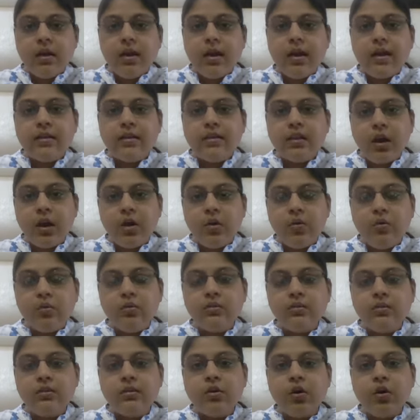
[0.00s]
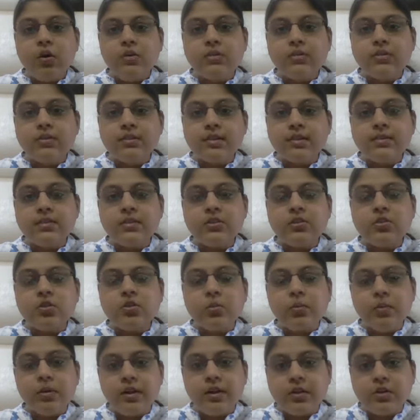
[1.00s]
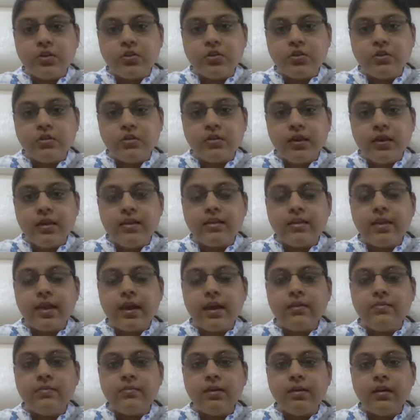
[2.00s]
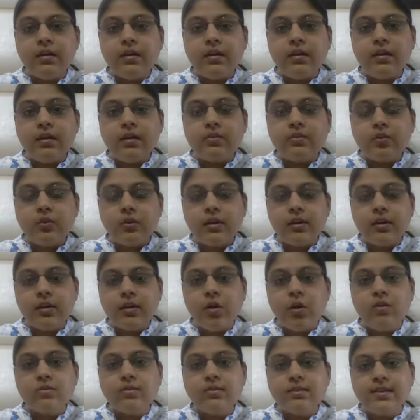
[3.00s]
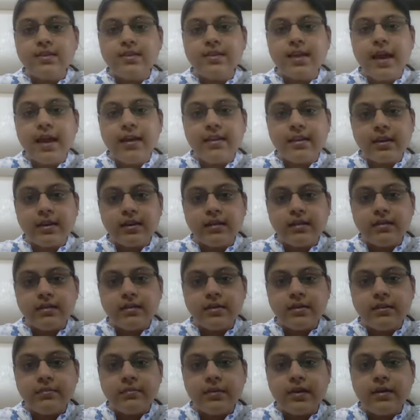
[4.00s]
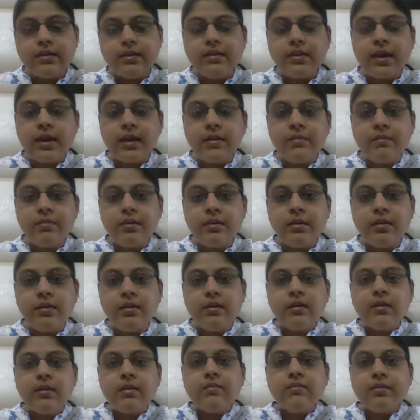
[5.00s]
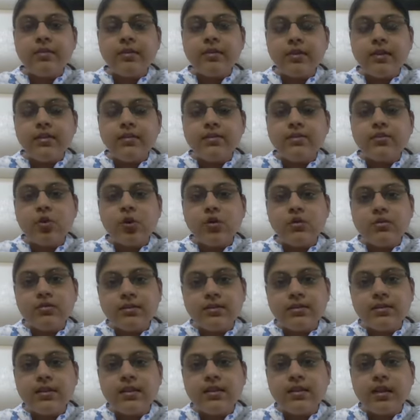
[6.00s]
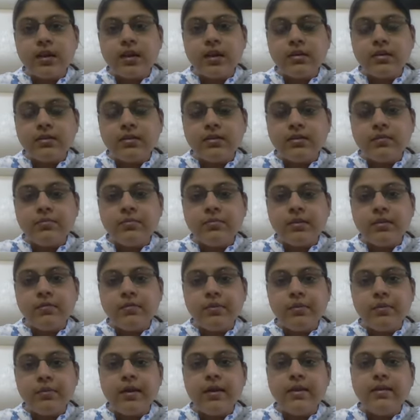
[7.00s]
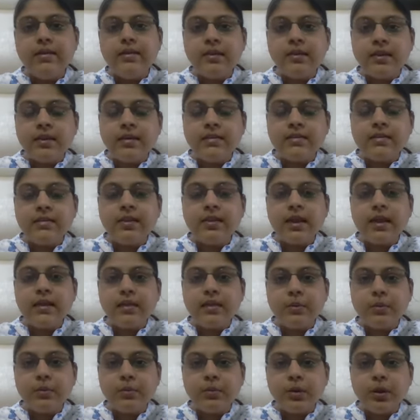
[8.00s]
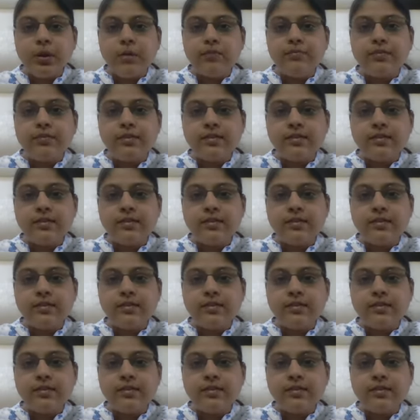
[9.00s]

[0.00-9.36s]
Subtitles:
And now the constant stimulation, it can be, constant antagonism. It can be when there is constant antagonism, there will be increase in activity of the